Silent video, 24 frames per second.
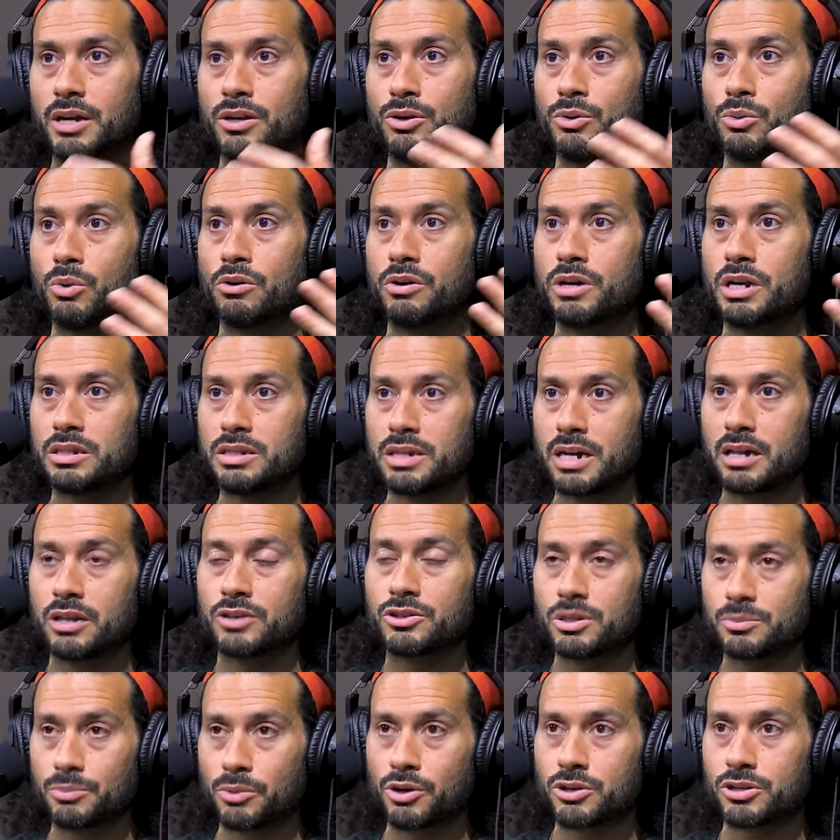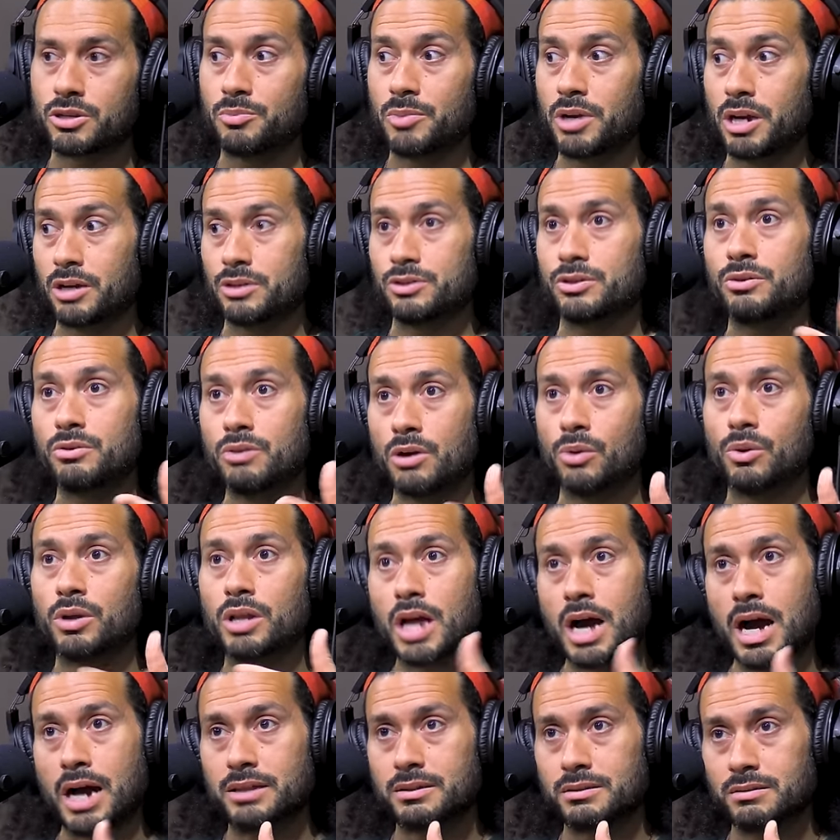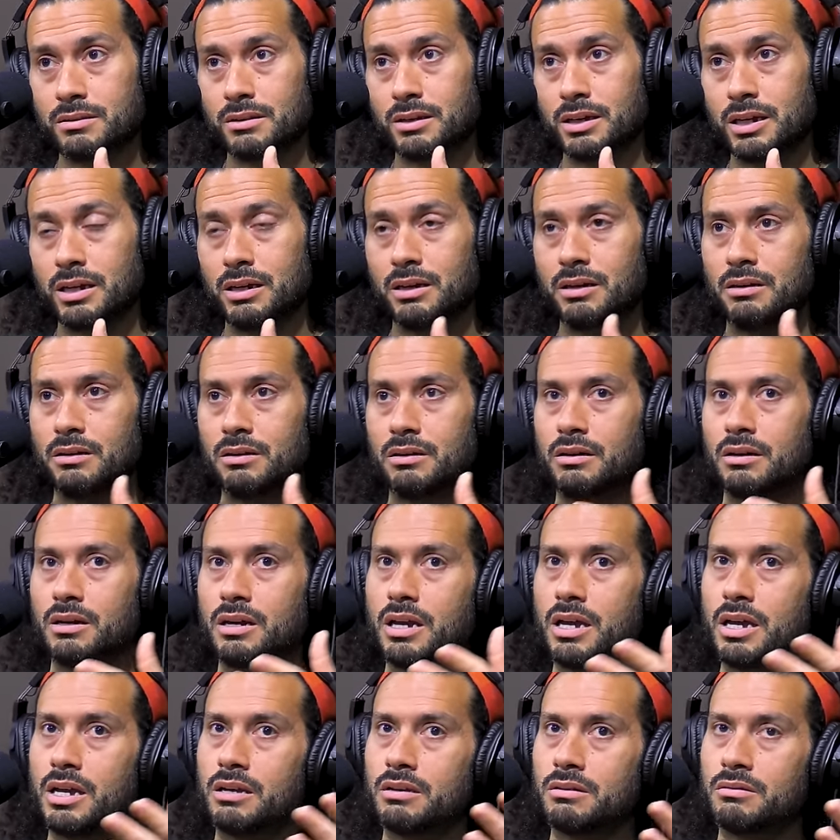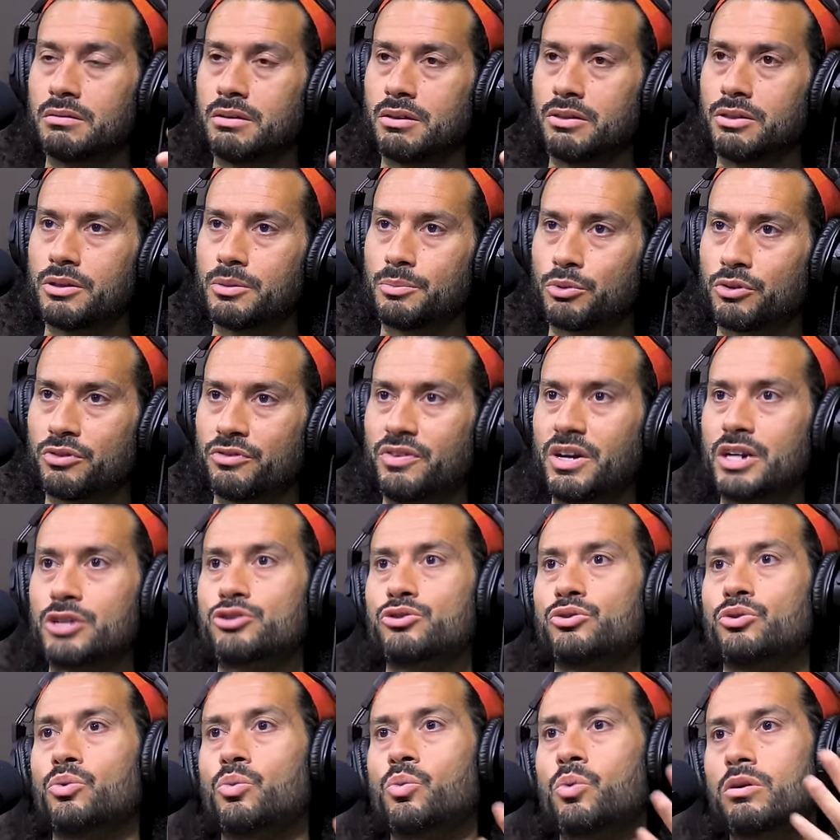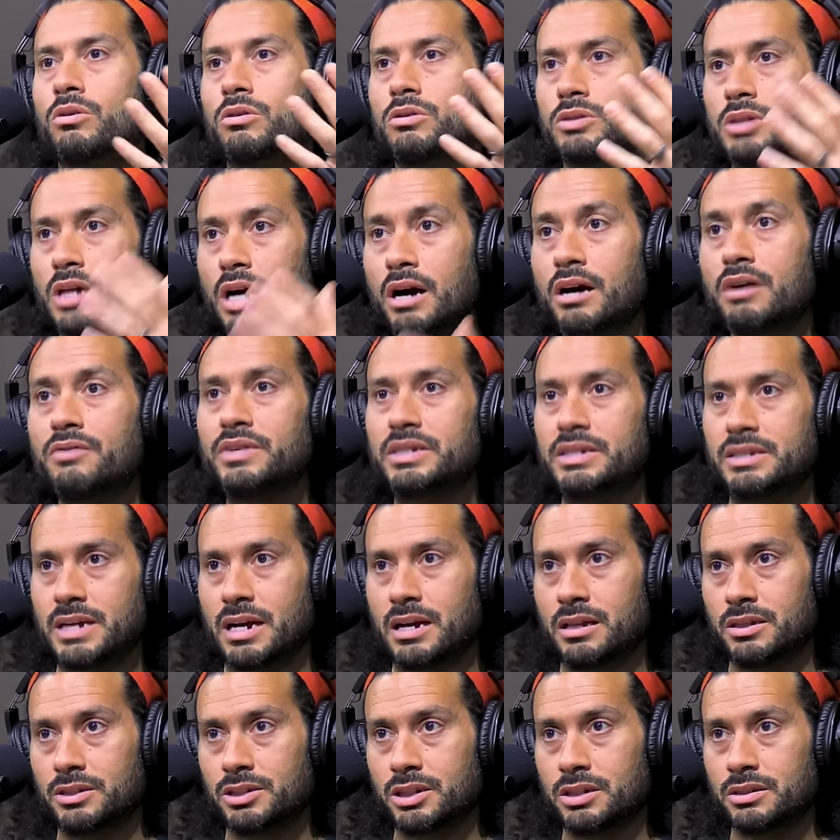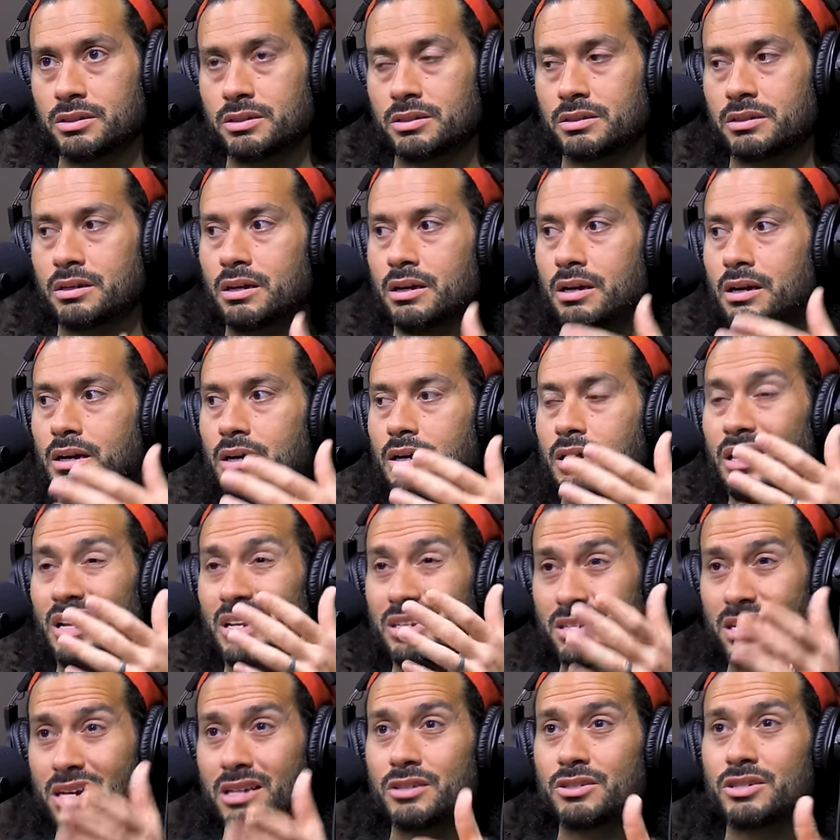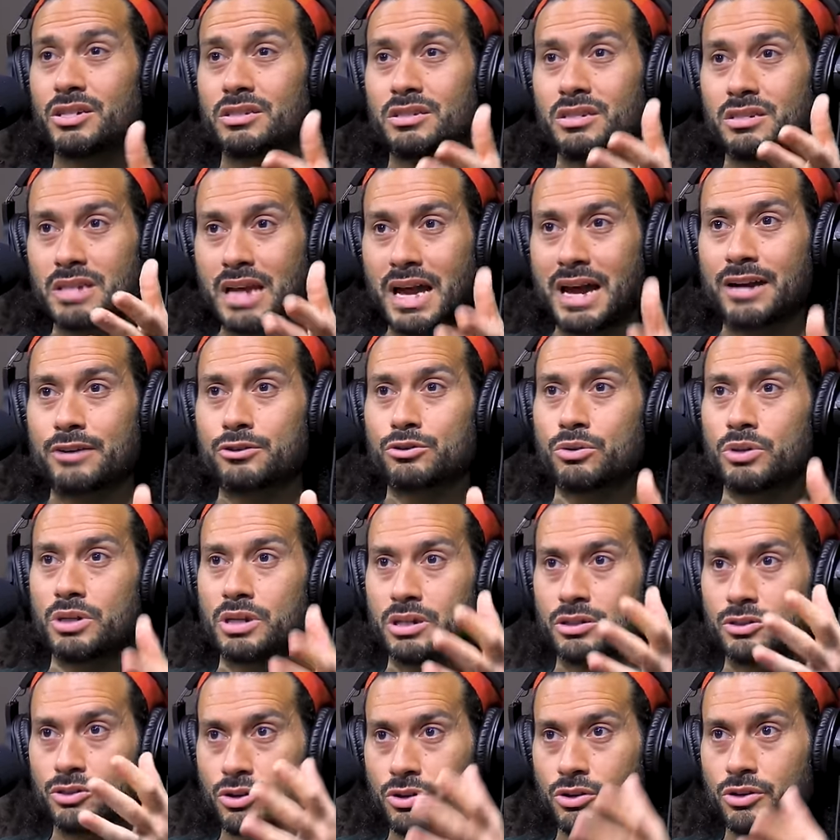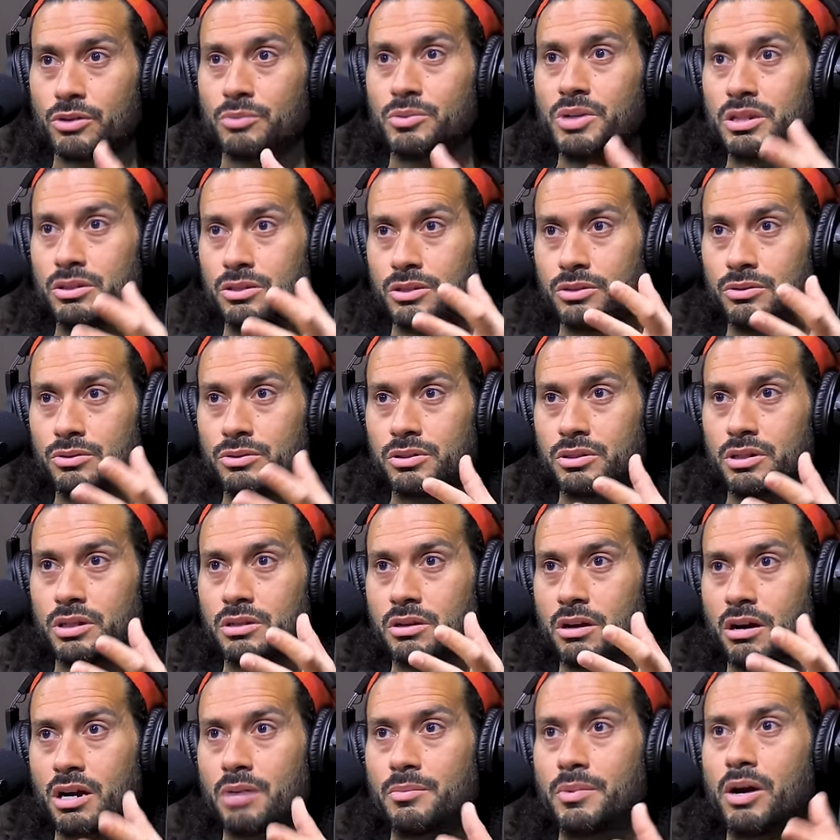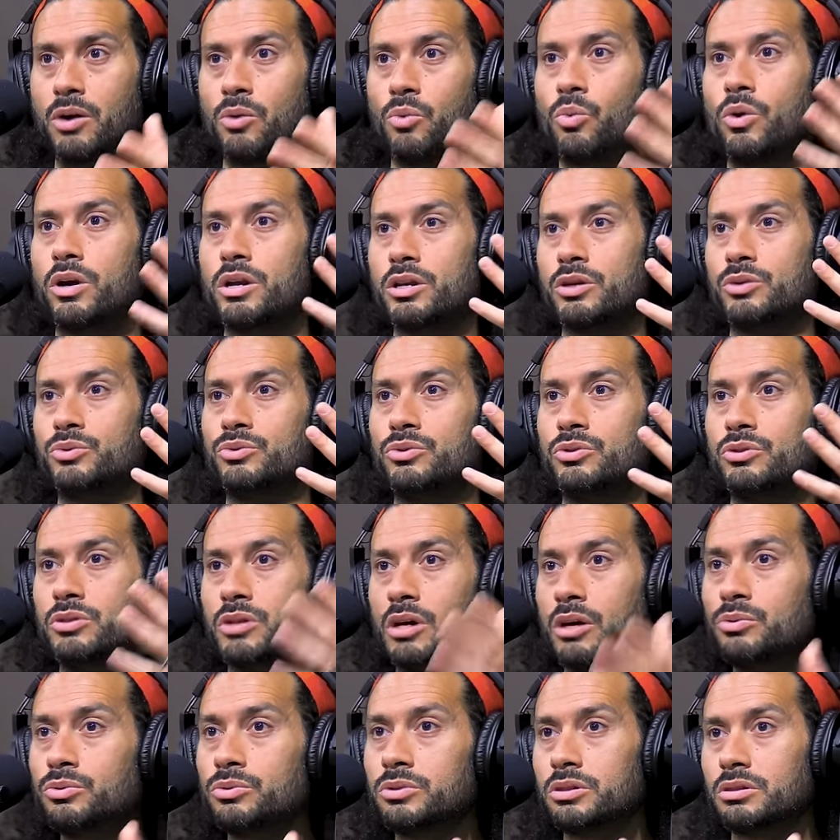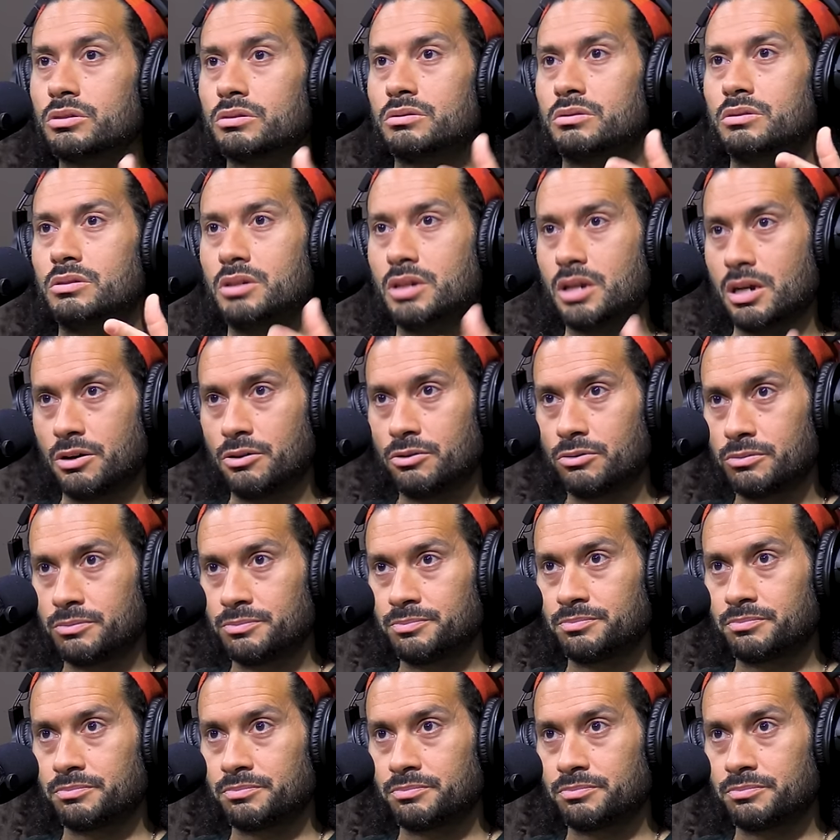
You are an intelligent person because you know a lot in the professional world of intelligence, intelligence is actually a term that's used to talk about what you don't know.